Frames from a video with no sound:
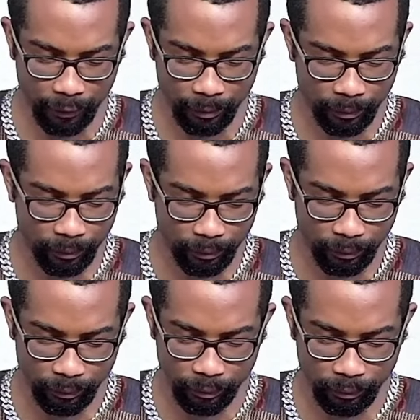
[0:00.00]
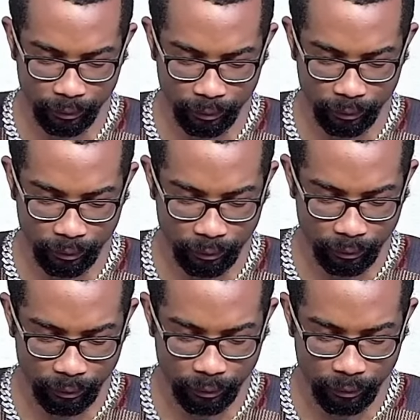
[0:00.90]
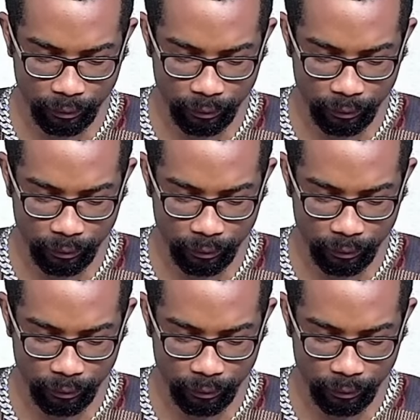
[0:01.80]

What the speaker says: Nobody speaks.